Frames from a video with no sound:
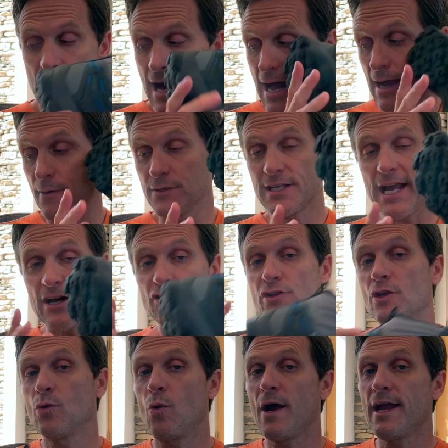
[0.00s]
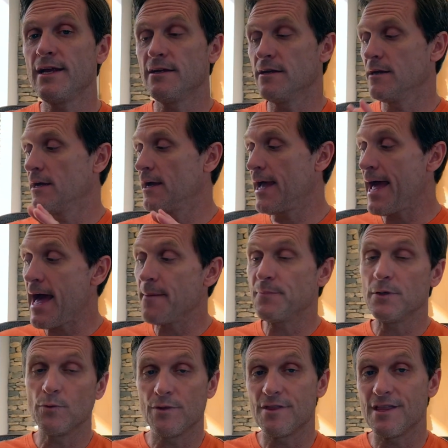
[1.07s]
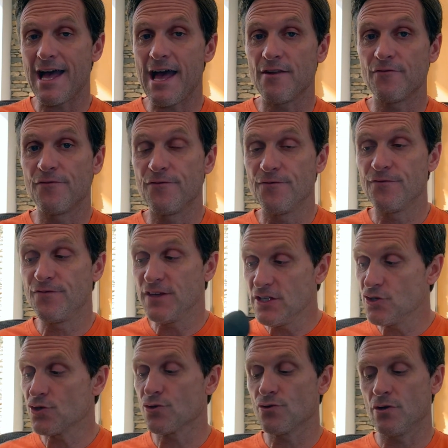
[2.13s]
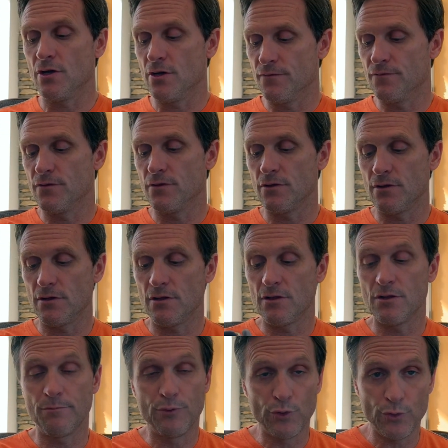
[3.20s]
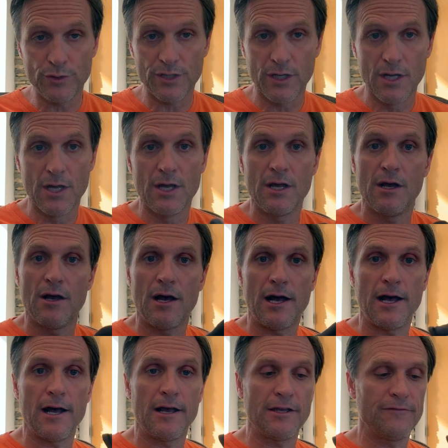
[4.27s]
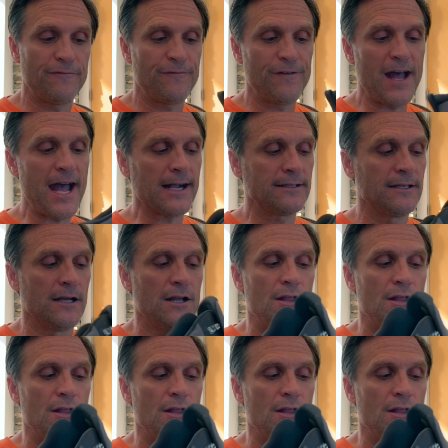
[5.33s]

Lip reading: I was actually quite happy with that feature of the boot. In fact,